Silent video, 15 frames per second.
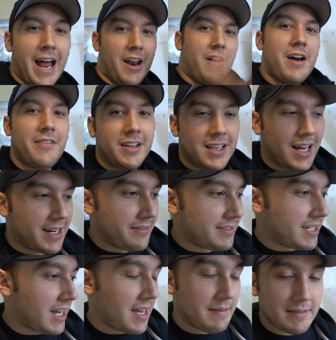I don't have a lot of
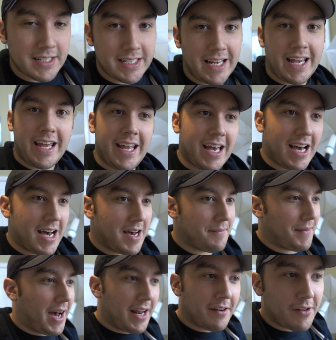time today.
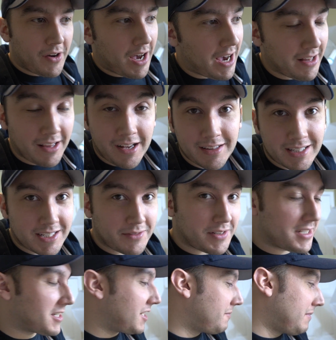Um, I don't know how long this
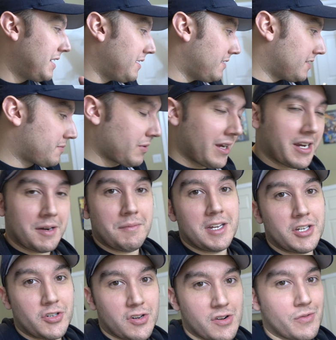one's gonna be. It's probably gonna
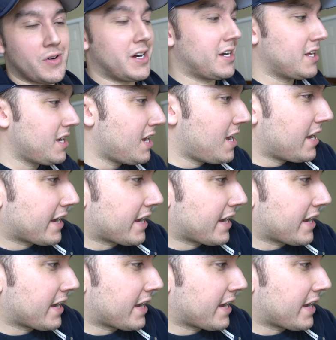be a short one.